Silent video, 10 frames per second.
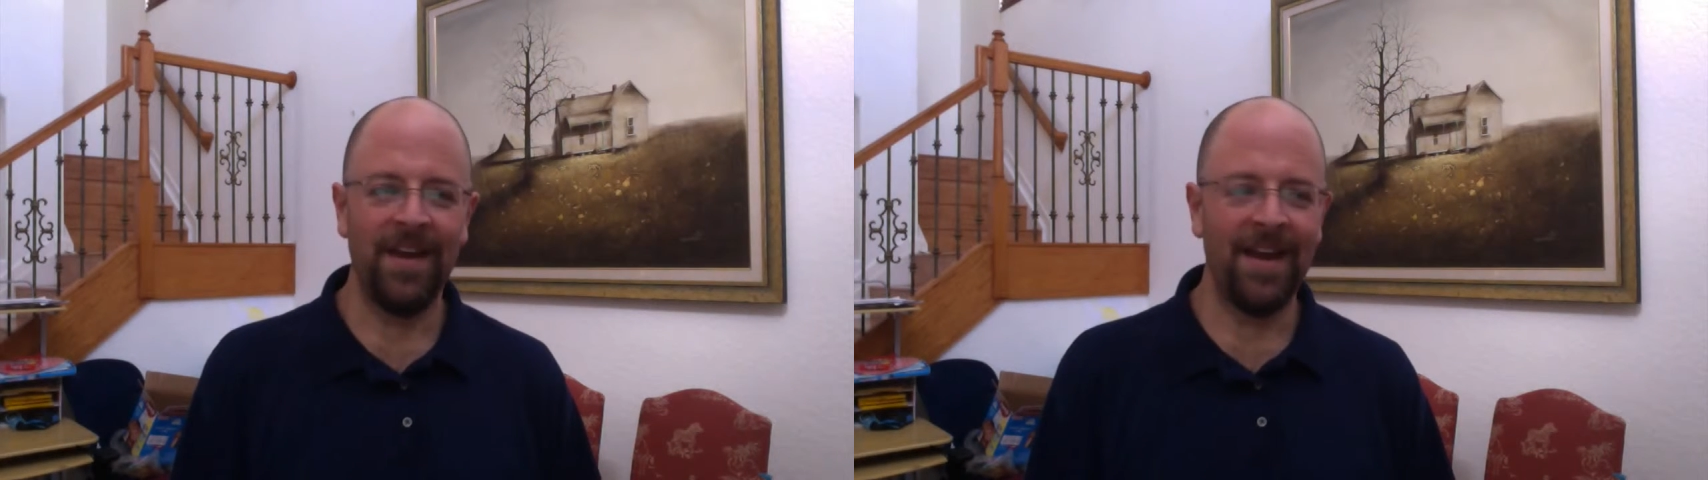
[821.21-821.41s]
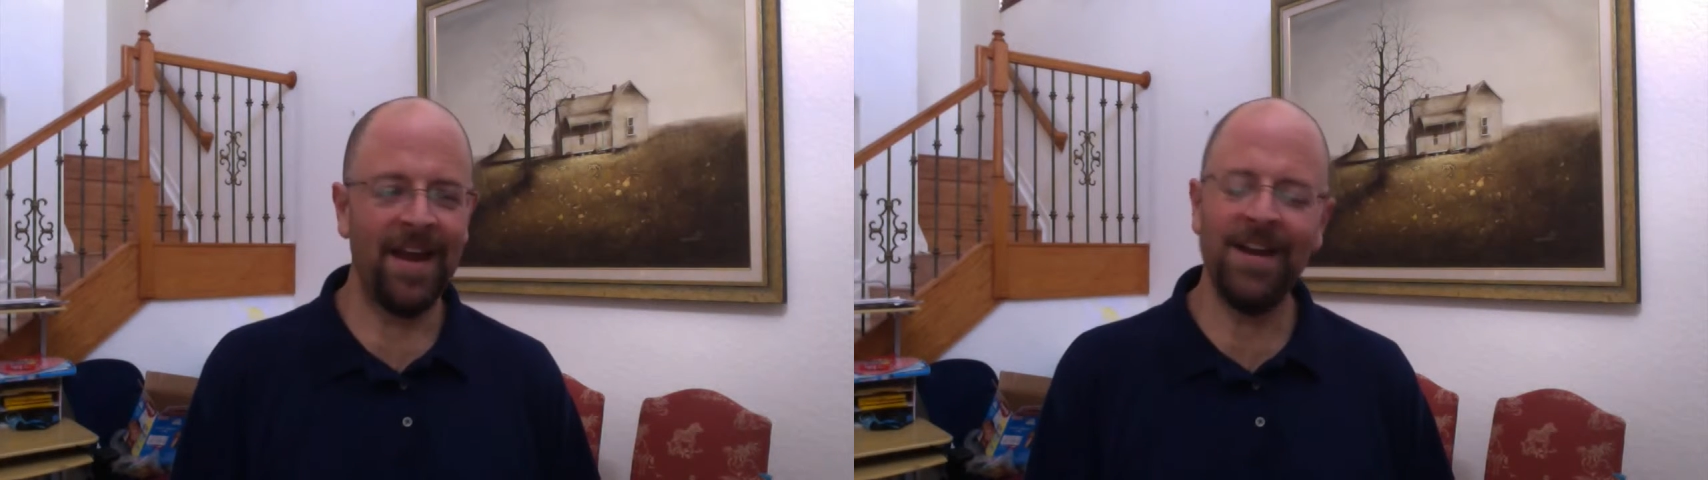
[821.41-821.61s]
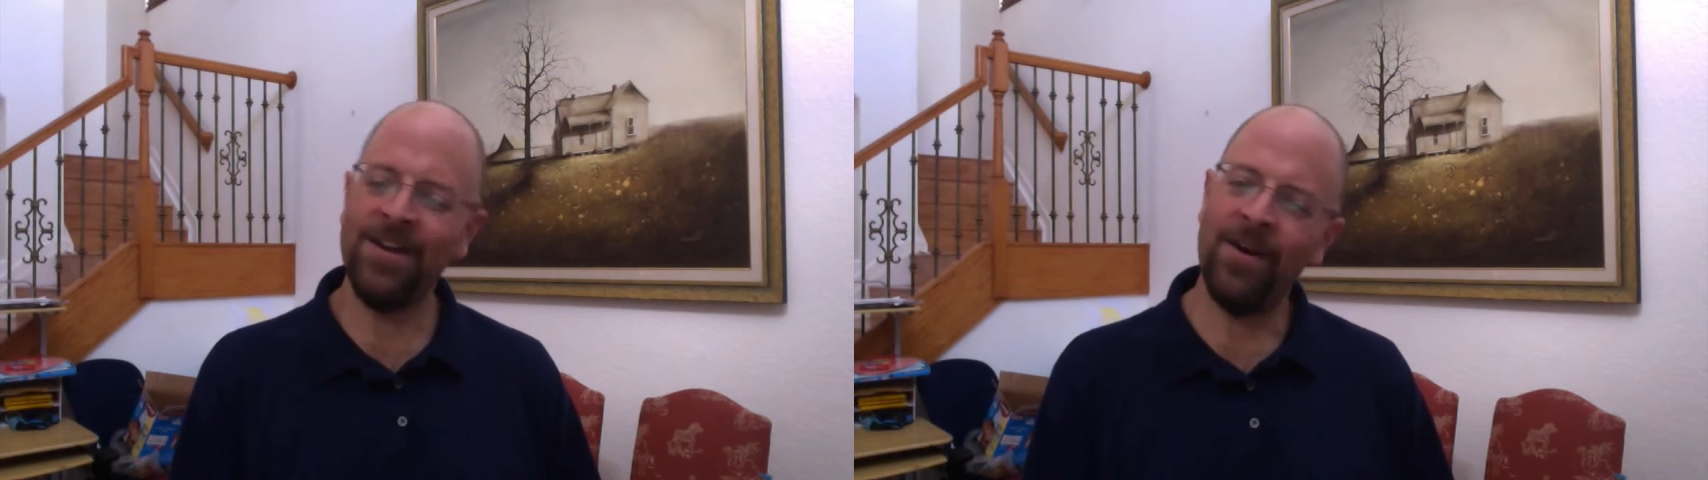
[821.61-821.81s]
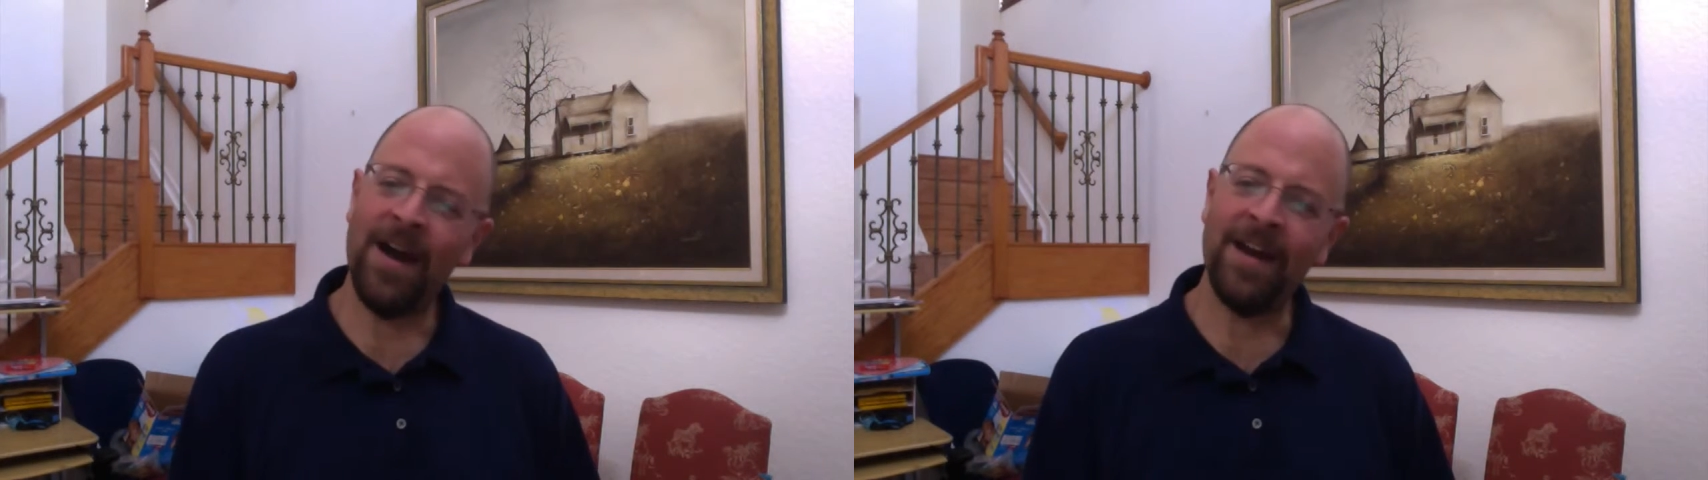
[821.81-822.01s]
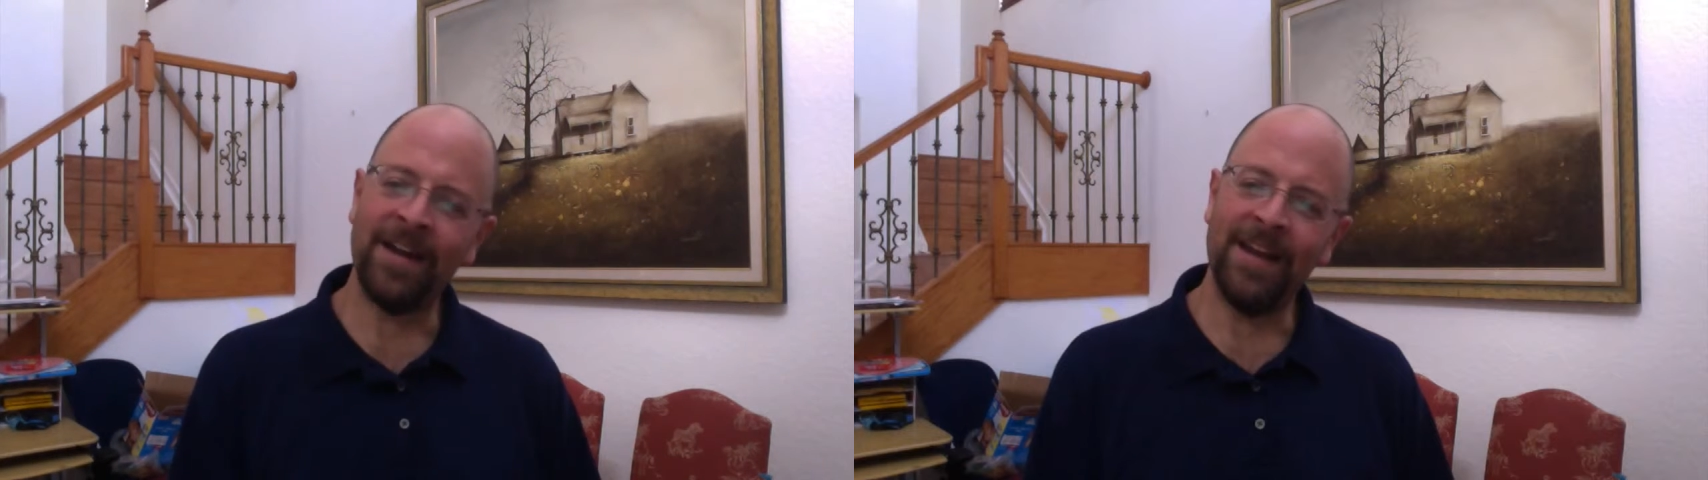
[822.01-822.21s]
And I didn't know
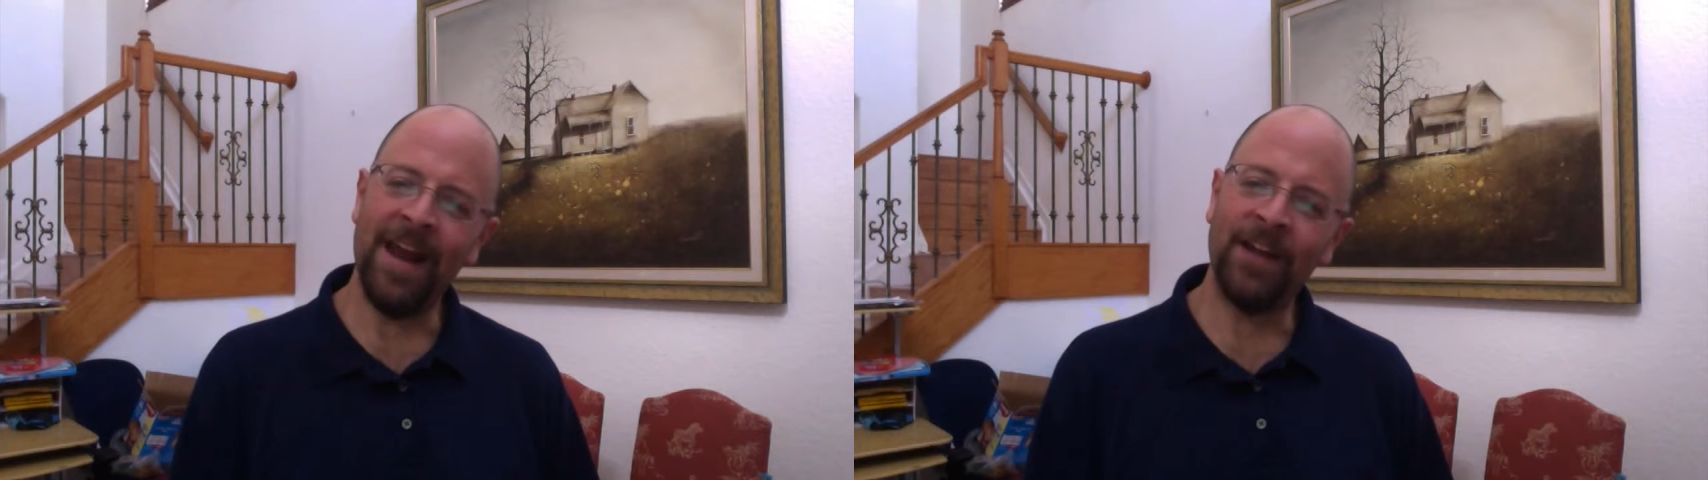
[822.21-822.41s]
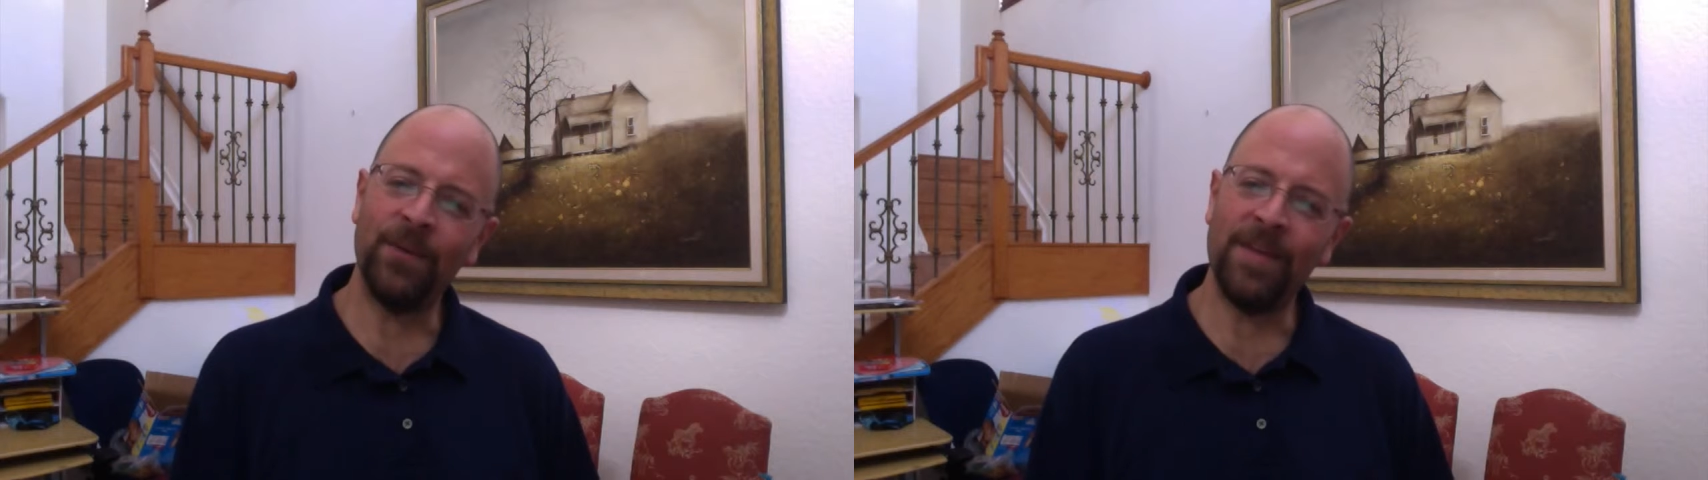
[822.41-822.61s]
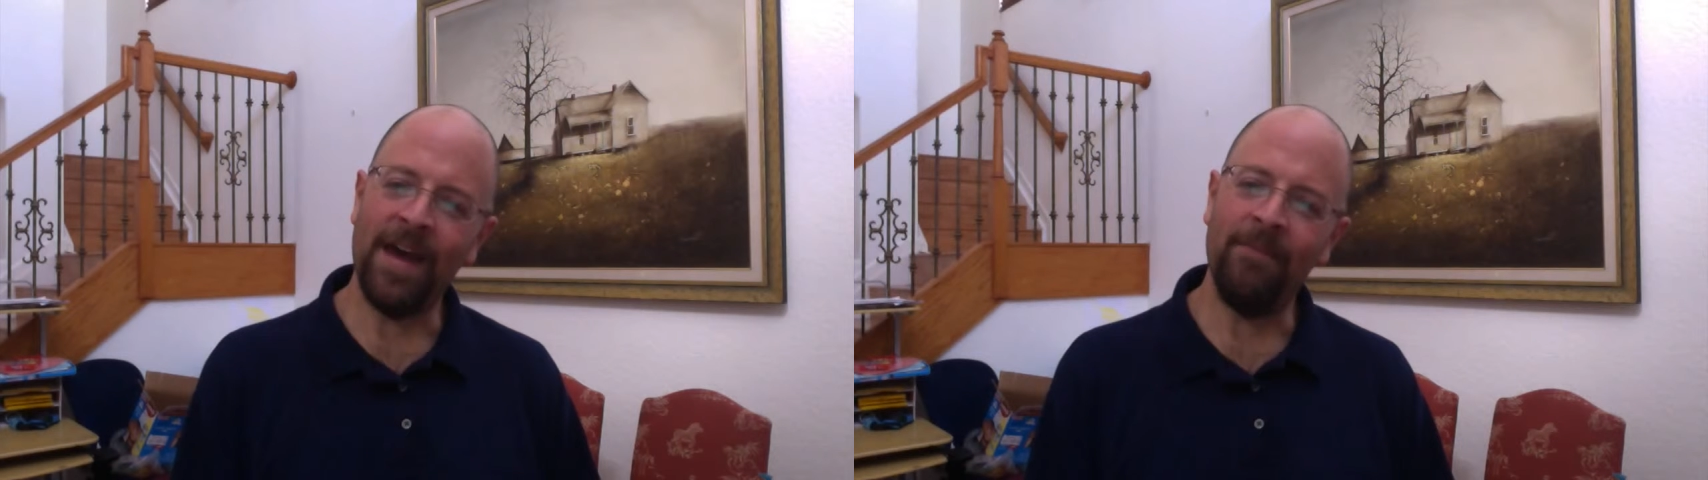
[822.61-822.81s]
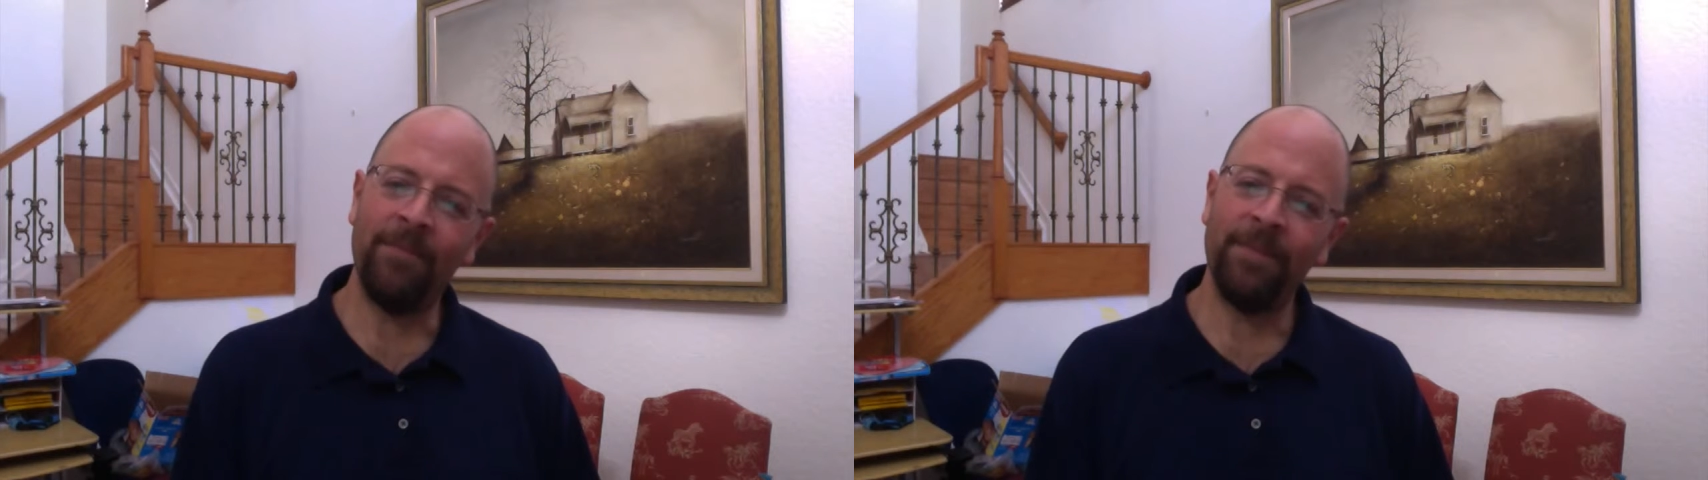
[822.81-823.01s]
how to connect with them.